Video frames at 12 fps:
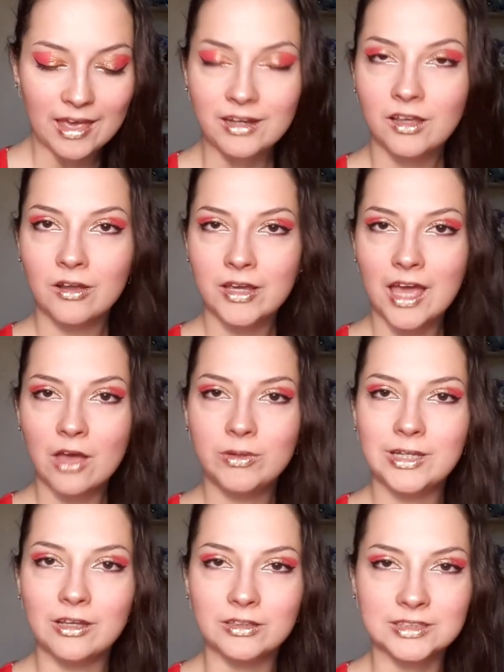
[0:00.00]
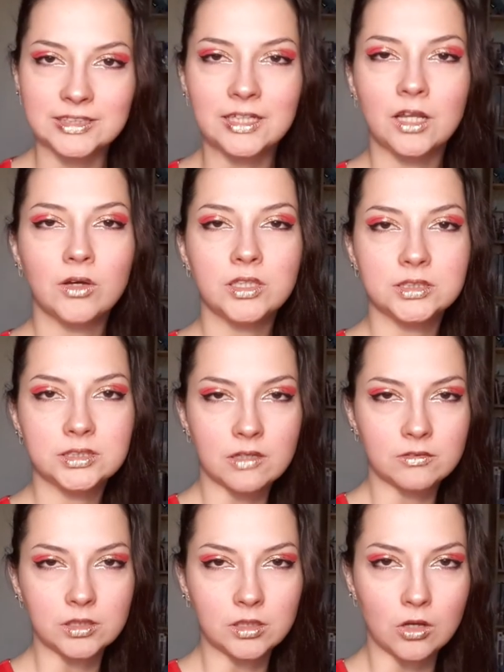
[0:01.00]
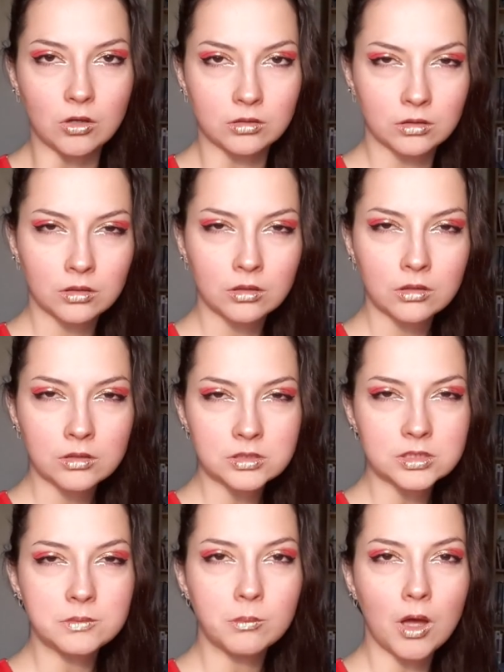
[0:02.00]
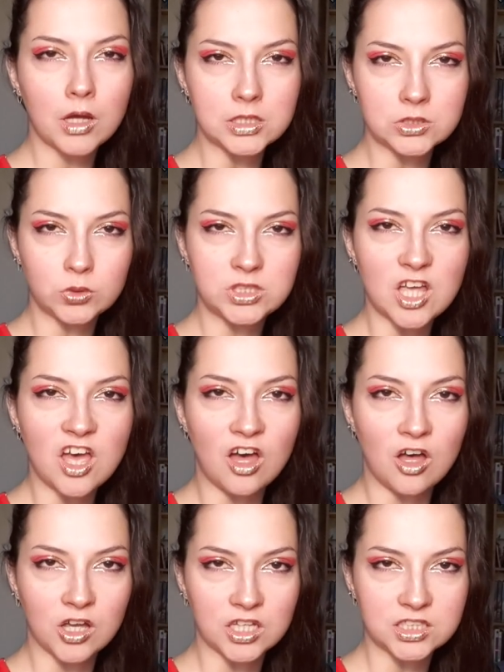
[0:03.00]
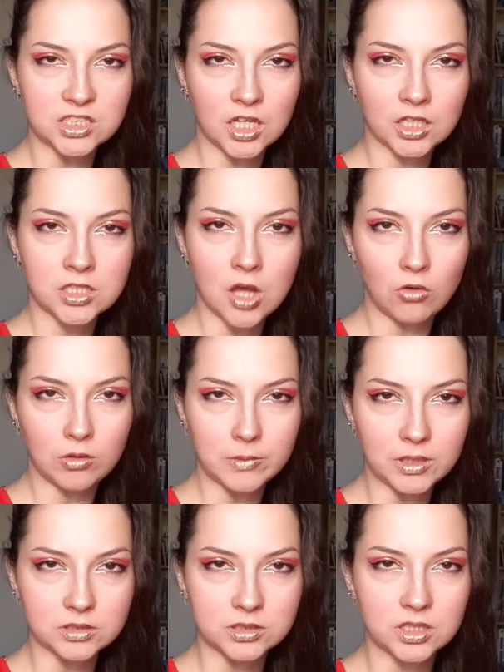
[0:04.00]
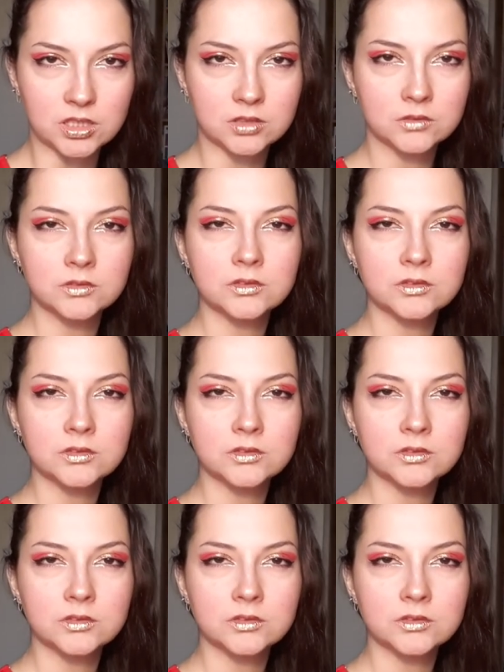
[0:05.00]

And I like how it looks, and now I just have to, you know, smize with eyes like Tyra Banks said